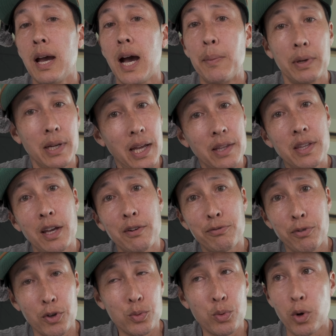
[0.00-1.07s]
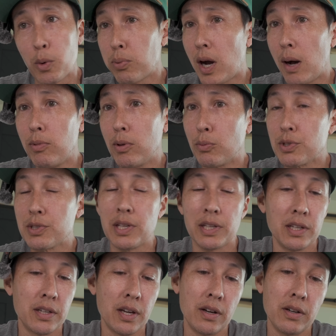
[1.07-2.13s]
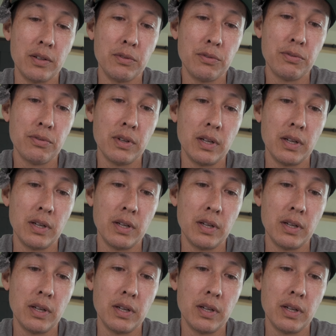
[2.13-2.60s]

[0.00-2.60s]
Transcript: I'm glad that first world problem was taken care of.